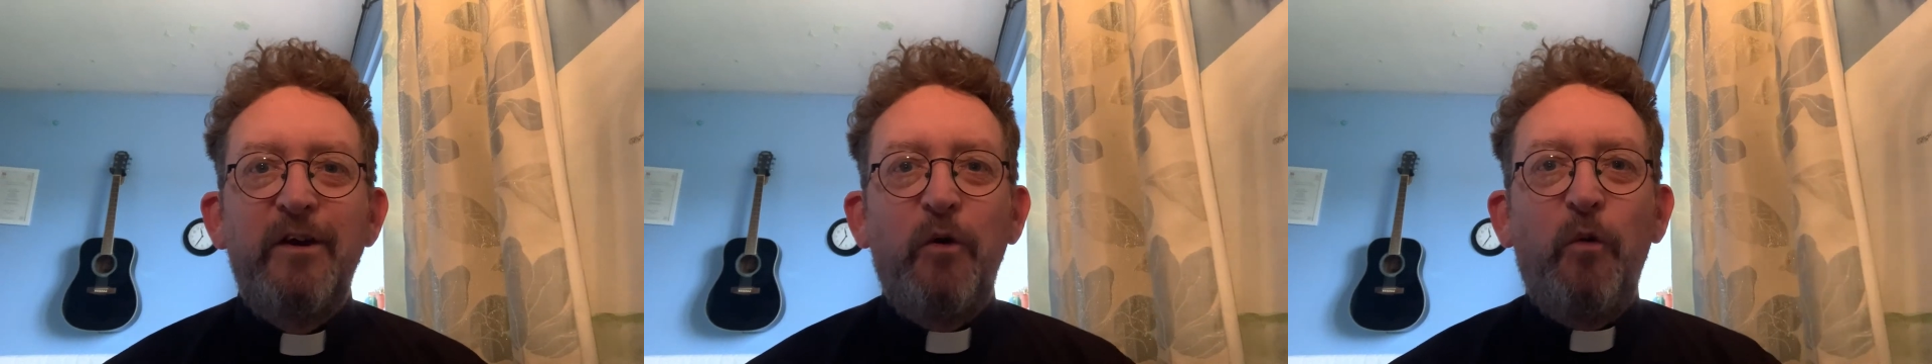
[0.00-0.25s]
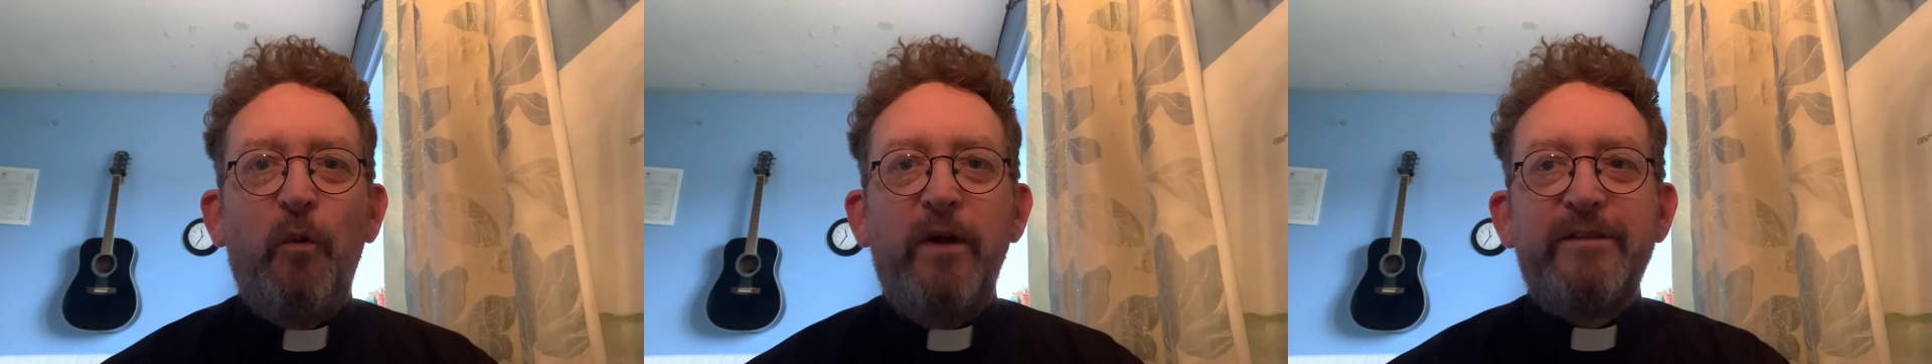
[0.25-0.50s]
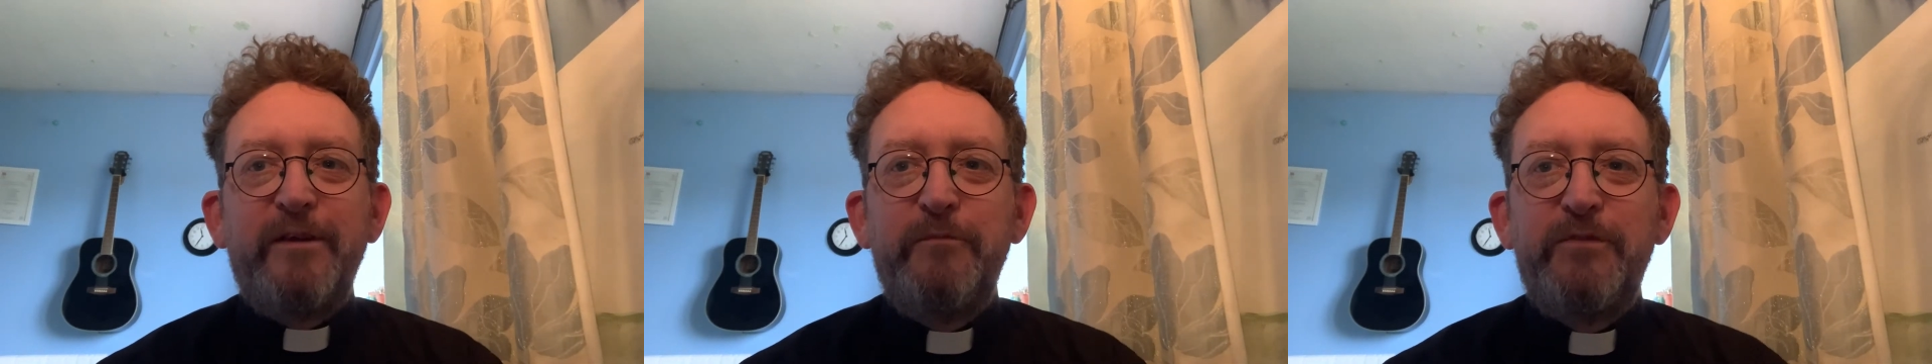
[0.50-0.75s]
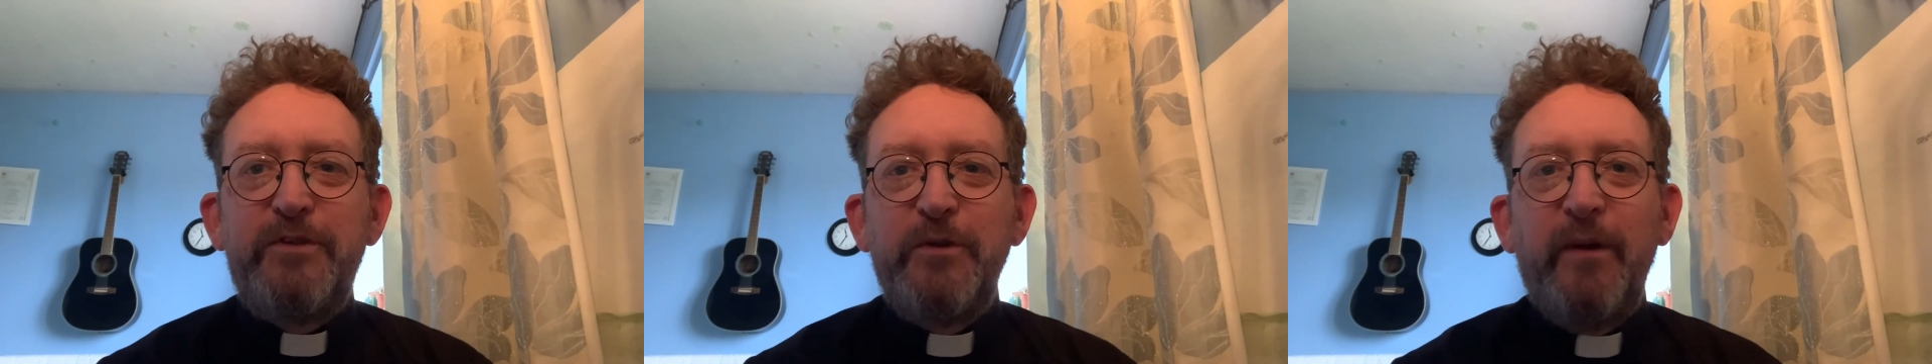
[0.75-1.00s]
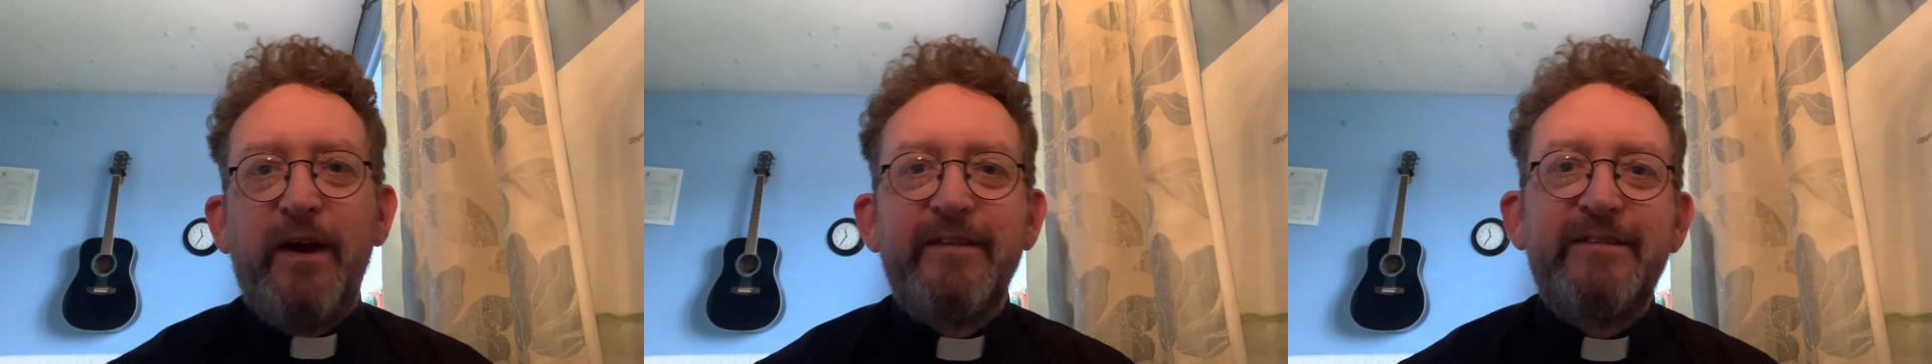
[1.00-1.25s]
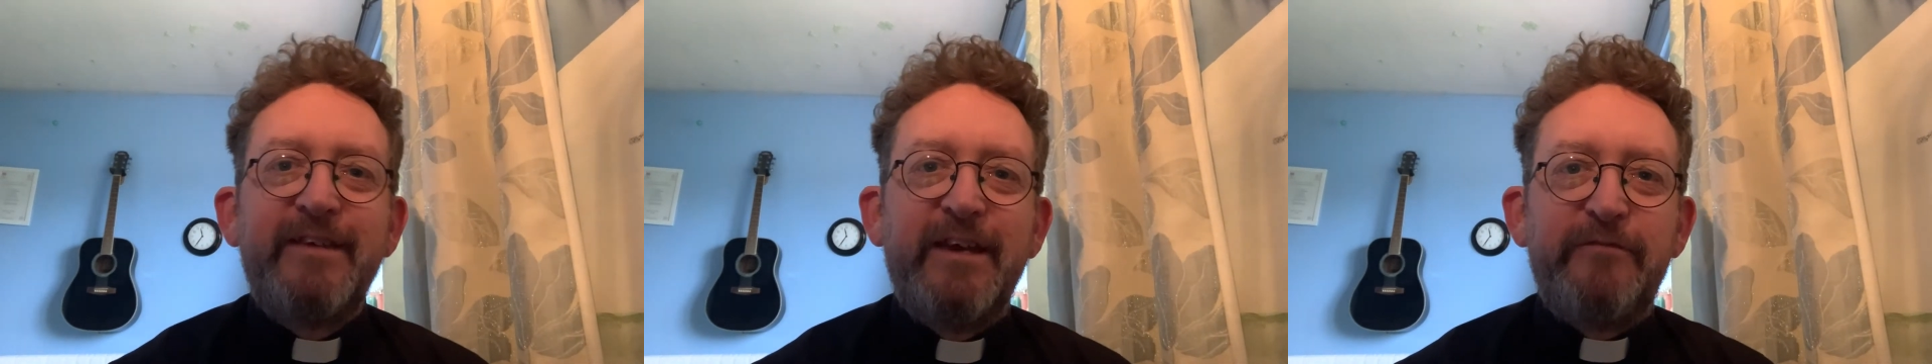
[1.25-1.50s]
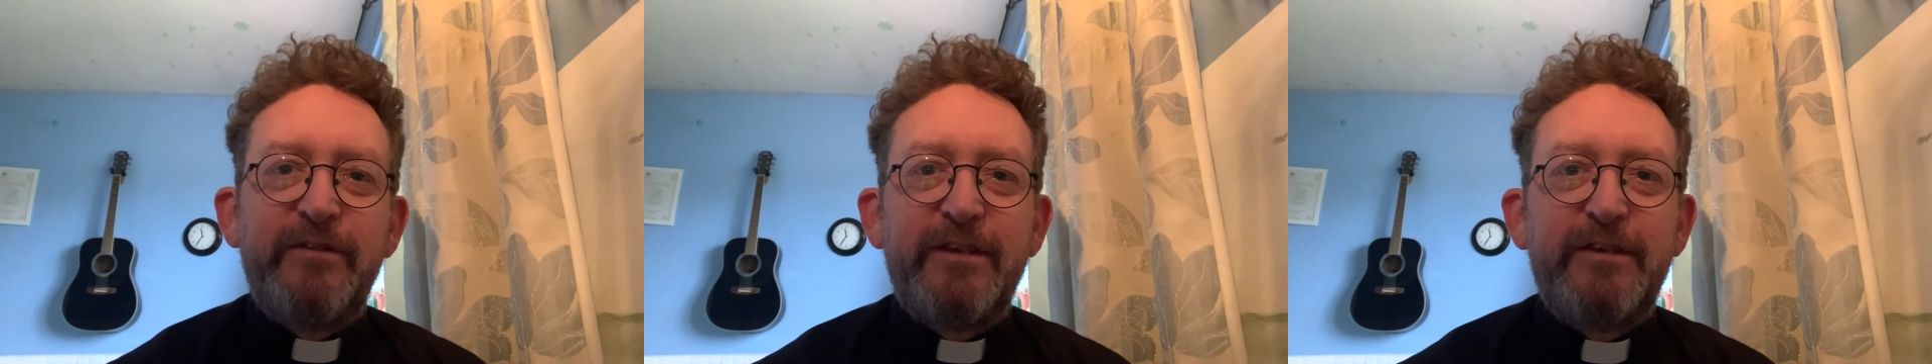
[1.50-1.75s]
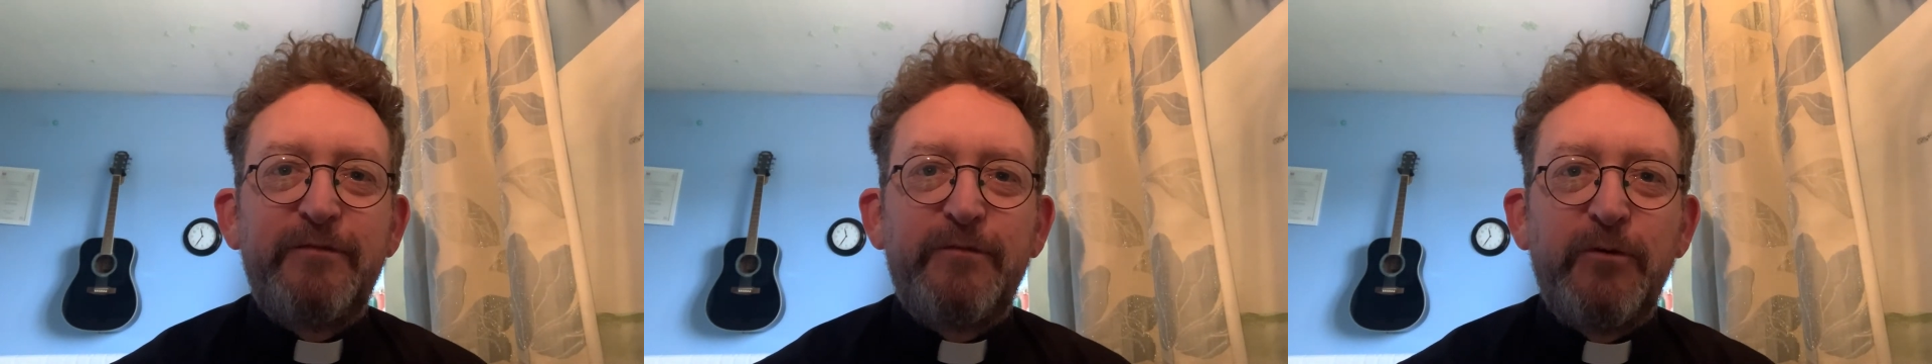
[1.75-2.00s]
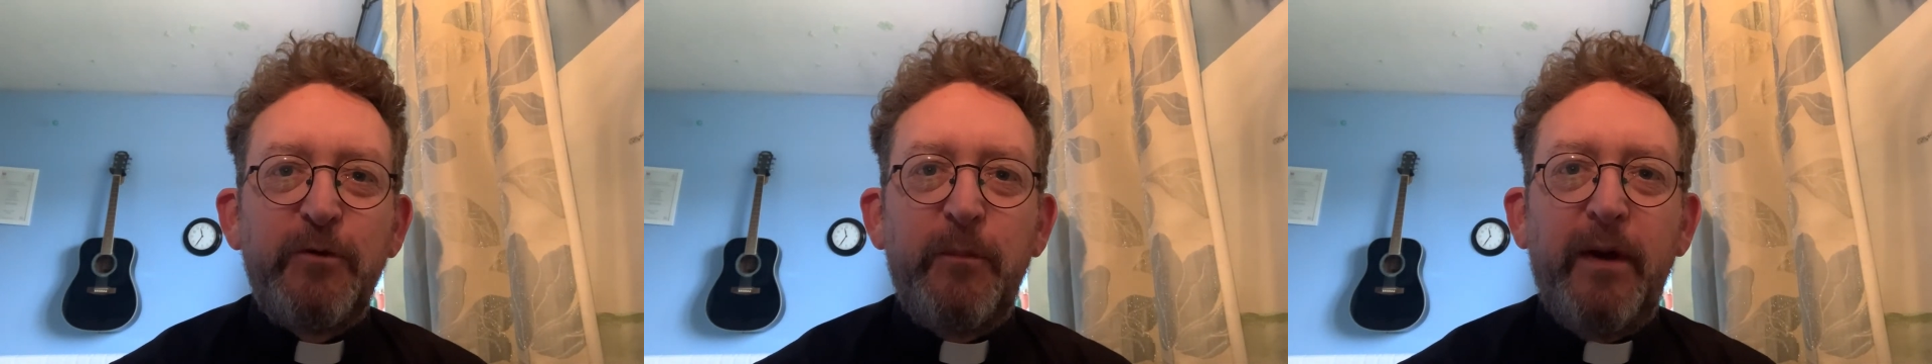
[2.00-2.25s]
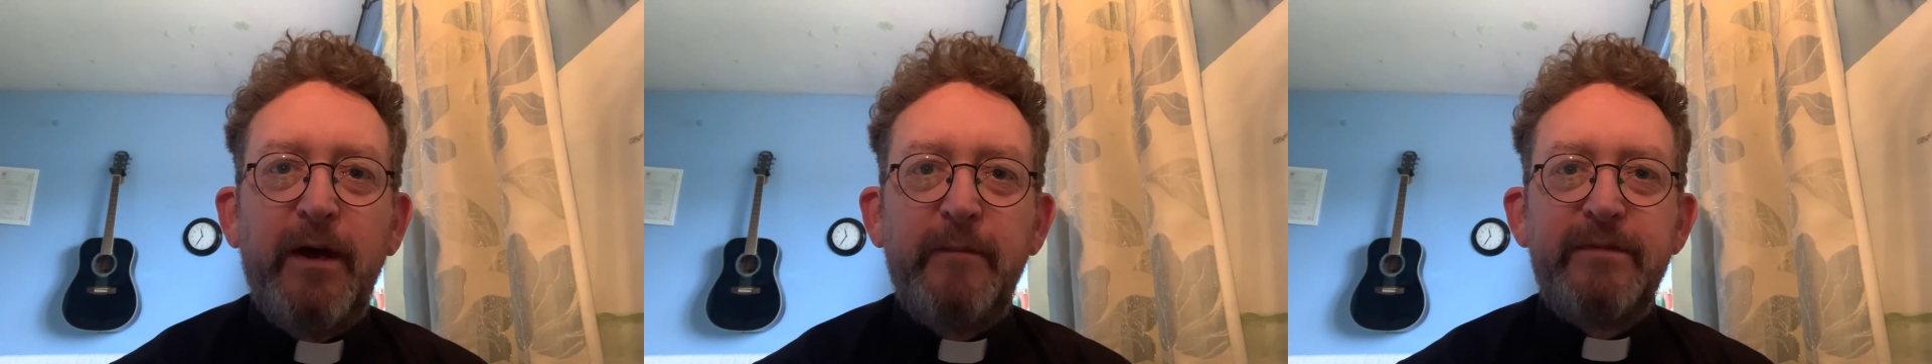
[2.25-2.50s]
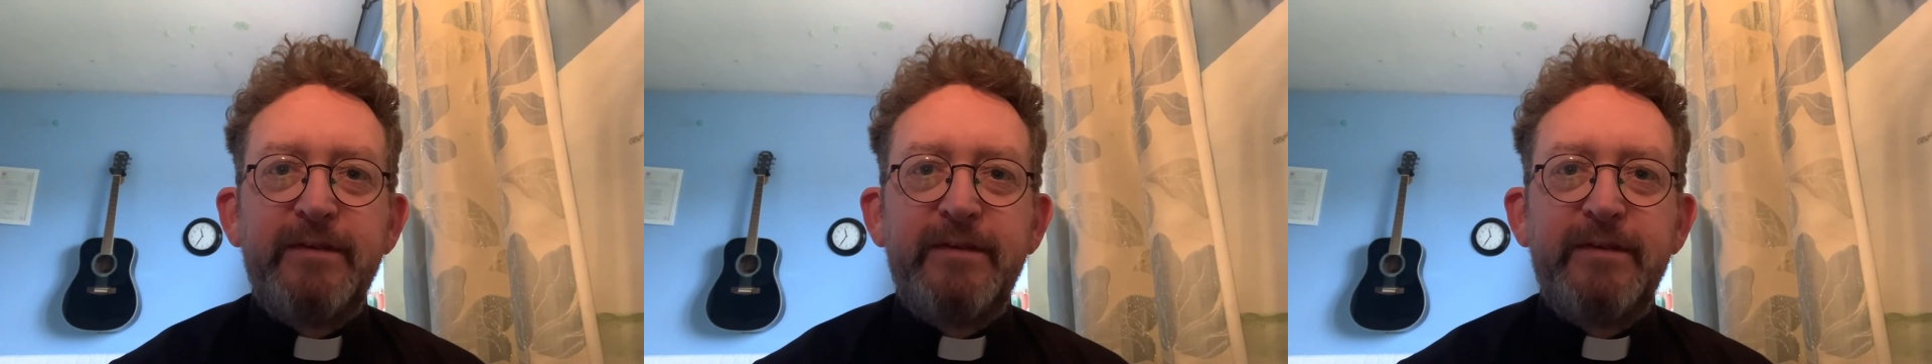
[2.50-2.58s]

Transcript: Welcome to our service for Palm